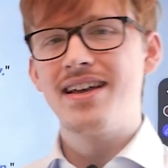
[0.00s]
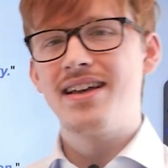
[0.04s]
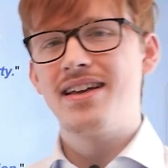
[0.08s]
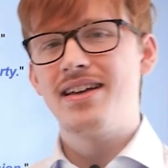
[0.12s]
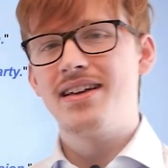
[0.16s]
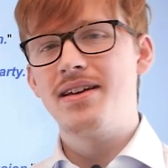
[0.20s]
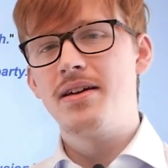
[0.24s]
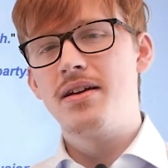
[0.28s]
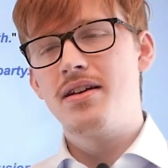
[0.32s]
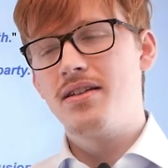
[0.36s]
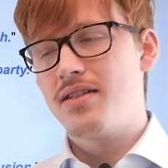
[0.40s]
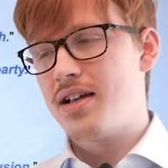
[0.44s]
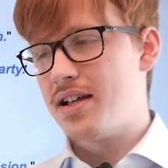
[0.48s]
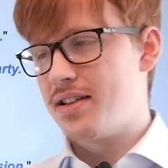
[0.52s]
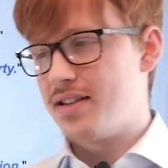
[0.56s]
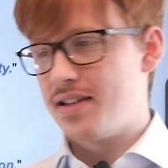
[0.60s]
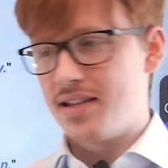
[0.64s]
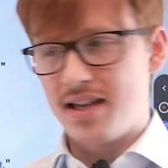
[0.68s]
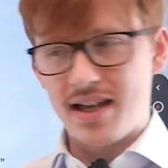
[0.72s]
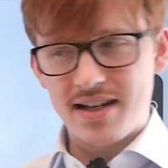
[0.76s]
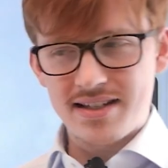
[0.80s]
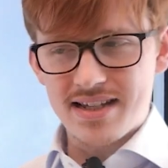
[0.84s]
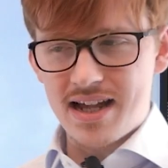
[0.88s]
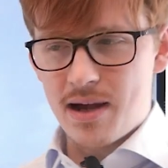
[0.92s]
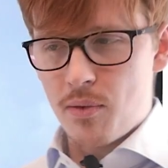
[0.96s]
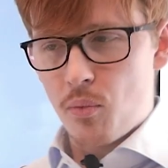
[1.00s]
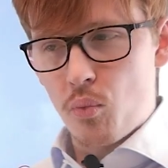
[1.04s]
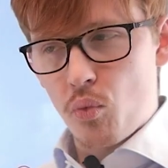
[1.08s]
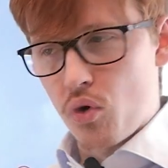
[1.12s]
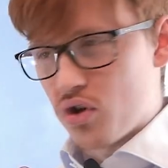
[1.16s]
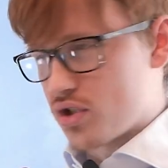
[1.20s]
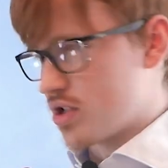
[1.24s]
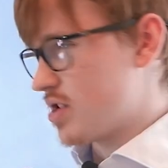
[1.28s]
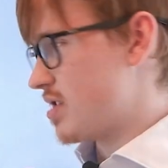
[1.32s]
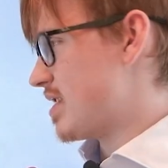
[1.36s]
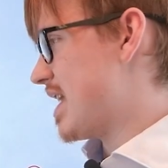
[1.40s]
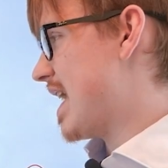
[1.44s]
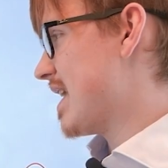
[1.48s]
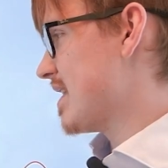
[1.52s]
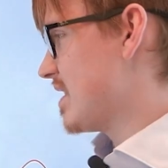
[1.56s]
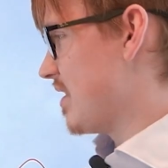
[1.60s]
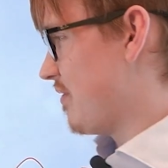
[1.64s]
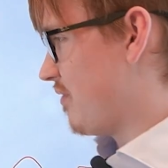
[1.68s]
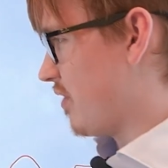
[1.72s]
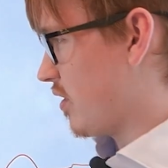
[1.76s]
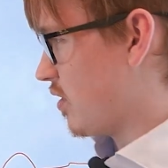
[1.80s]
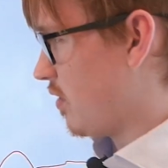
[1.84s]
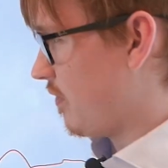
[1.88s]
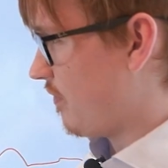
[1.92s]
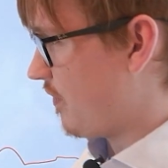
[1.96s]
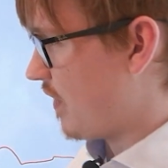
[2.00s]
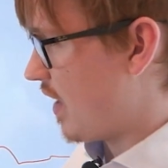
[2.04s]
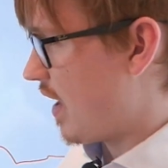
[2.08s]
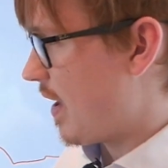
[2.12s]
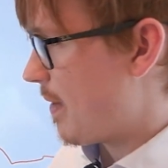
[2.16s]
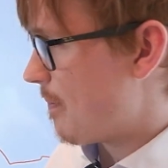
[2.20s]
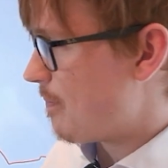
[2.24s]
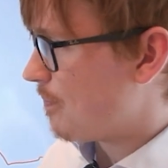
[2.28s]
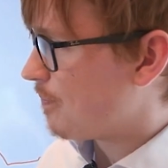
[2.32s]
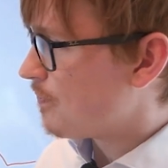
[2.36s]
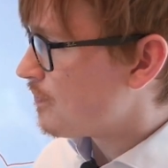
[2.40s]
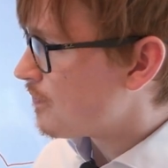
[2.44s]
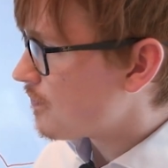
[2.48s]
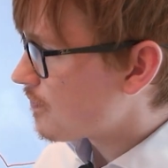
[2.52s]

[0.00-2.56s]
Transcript: The exam wasn't that difficult for him.